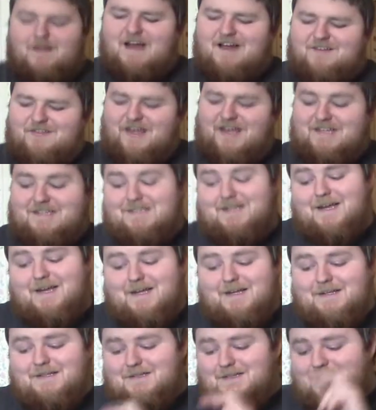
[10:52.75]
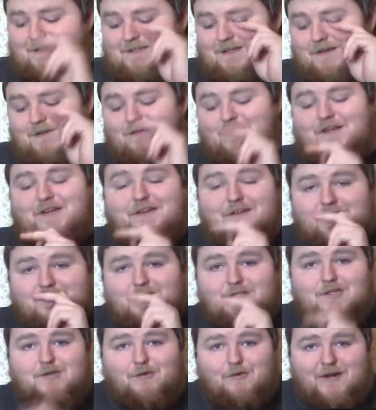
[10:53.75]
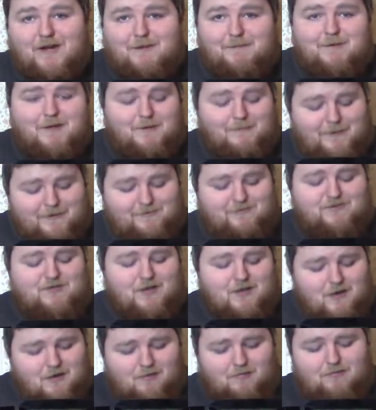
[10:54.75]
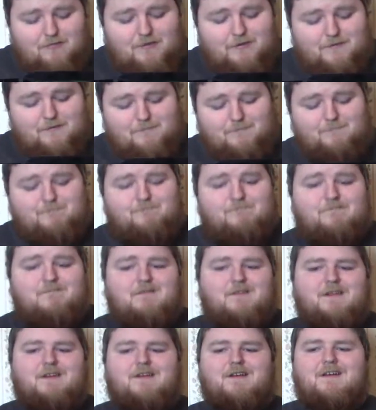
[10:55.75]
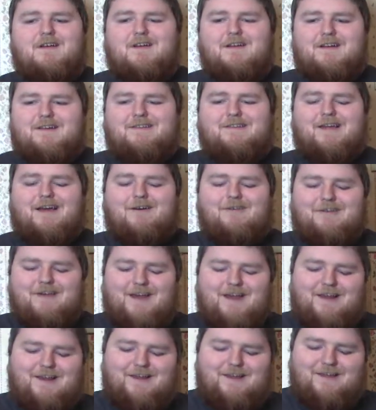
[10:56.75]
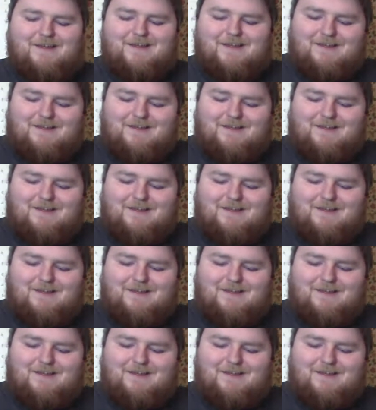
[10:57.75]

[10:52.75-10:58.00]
like that says, it's only 20 millimeters long. Now, can you